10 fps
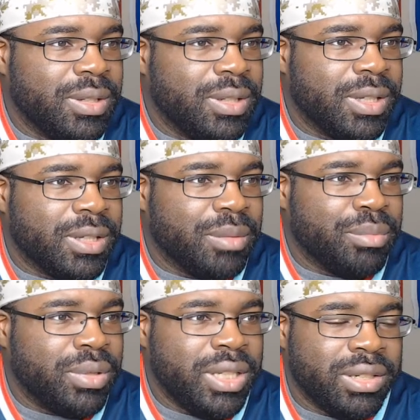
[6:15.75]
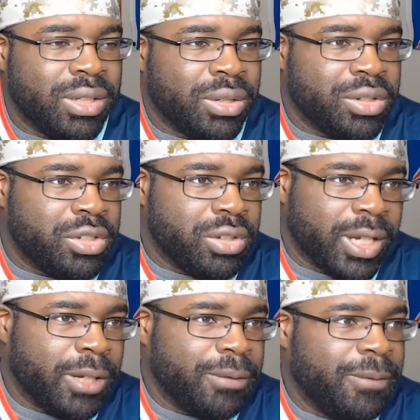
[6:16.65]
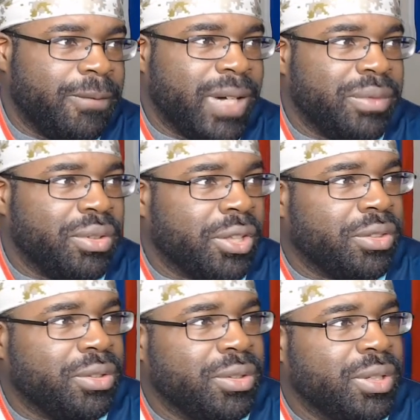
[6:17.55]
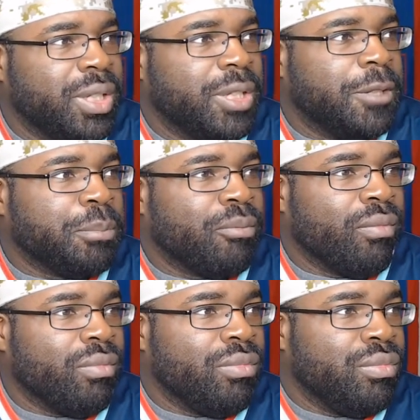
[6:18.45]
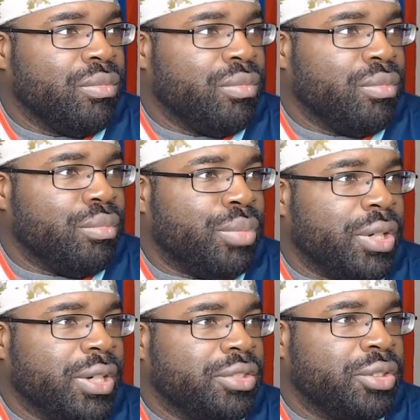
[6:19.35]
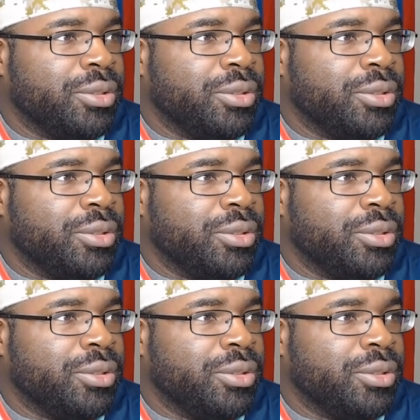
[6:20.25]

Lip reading: complete and utter shutout, 5-0. But,